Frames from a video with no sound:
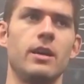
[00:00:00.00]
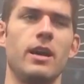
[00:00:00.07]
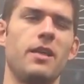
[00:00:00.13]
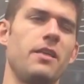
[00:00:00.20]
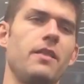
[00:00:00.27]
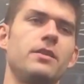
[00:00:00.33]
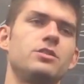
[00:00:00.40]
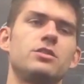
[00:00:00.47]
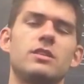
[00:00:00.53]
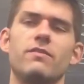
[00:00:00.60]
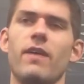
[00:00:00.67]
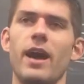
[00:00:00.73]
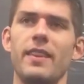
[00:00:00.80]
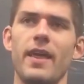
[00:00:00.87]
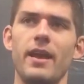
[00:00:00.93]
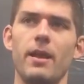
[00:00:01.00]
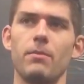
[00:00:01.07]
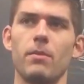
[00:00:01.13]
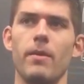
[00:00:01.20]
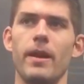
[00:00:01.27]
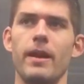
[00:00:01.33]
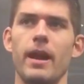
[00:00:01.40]
and then they just divide that
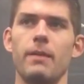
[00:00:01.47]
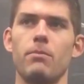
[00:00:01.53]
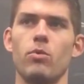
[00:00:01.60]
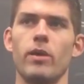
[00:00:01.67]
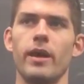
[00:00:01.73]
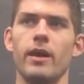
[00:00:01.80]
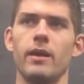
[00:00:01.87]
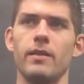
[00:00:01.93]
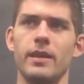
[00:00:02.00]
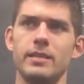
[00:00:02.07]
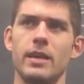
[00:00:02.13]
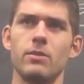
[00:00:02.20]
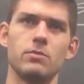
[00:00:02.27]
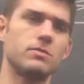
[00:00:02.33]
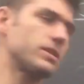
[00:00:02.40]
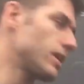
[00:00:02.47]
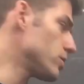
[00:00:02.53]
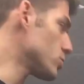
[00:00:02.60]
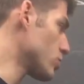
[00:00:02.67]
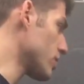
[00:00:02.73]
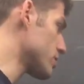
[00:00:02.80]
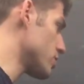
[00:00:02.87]
number by 9.8. That's how
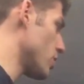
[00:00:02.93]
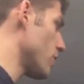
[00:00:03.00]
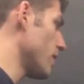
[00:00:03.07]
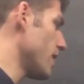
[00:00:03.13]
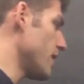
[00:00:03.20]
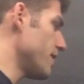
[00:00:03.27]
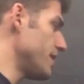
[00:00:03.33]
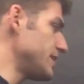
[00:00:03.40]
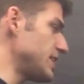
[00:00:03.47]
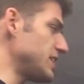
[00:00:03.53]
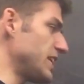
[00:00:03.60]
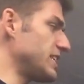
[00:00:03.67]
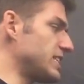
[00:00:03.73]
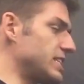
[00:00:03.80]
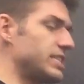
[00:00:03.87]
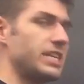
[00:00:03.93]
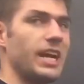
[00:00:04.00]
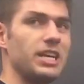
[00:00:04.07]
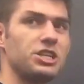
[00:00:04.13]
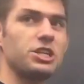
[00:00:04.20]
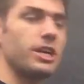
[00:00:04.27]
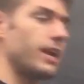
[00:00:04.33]
scales work. So this is a
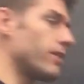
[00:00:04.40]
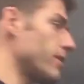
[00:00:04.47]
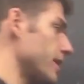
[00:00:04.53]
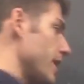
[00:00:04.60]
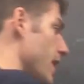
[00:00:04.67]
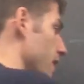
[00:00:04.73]
stationary